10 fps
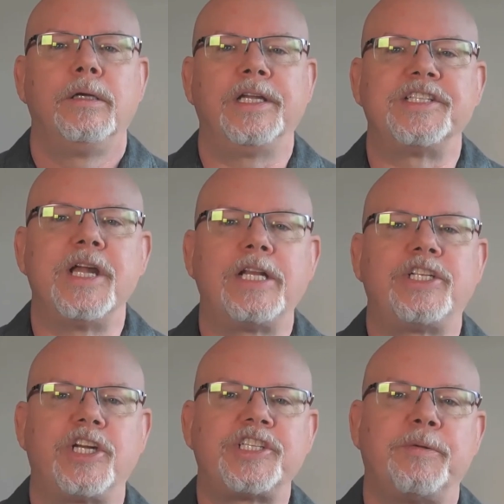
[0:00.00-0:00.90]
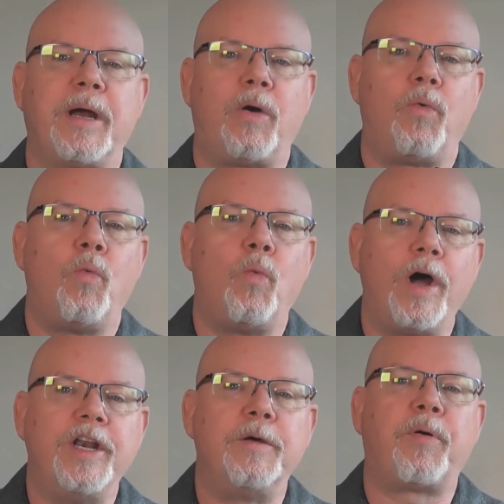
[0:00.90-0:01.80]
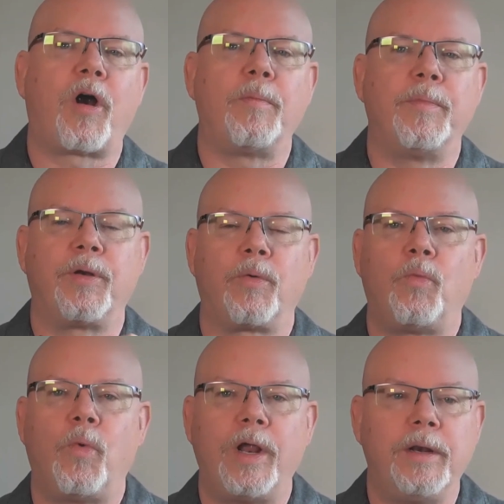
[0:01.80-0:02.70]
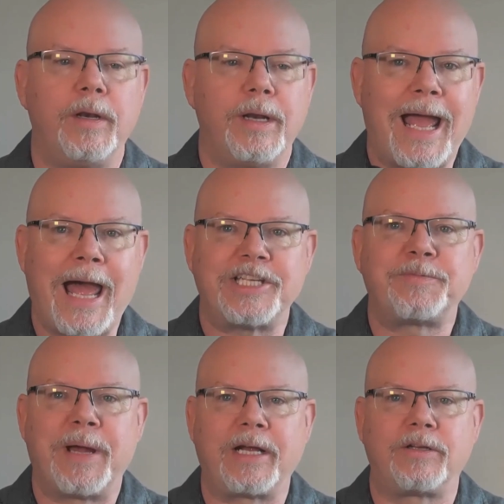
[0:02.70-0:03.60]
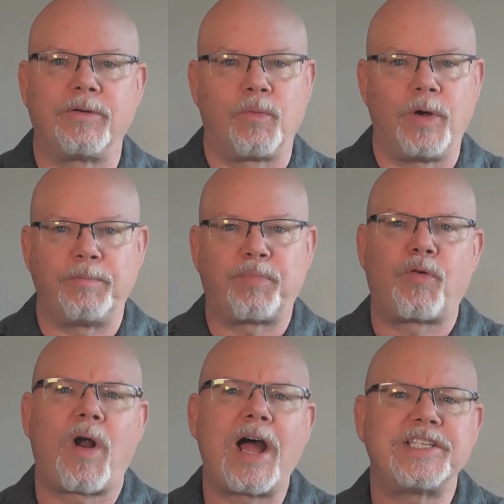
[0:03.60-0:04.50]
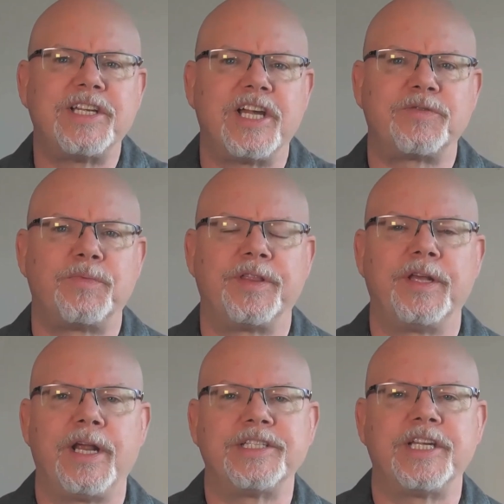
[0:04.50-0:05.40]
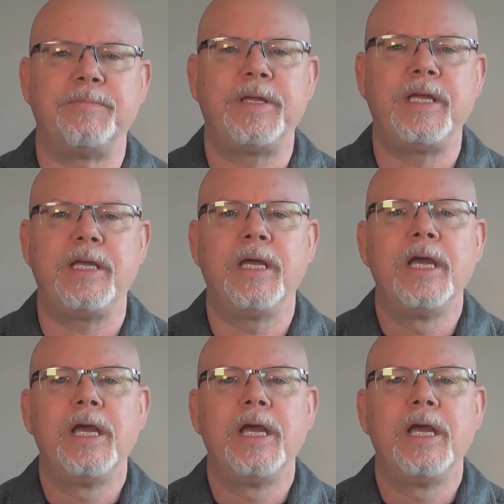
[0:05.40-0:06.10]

It's not just about one department or one aspect or one process within SAP.